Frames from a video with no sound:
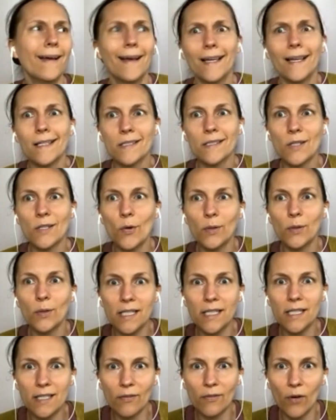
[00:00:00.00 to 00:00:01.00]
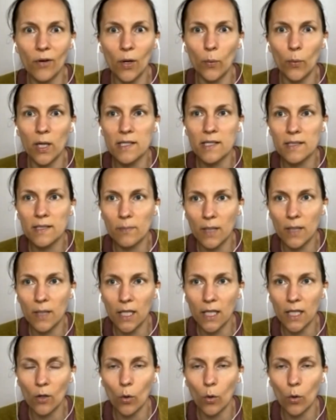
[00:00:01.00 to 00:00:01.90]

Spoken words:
It's totally different when it's me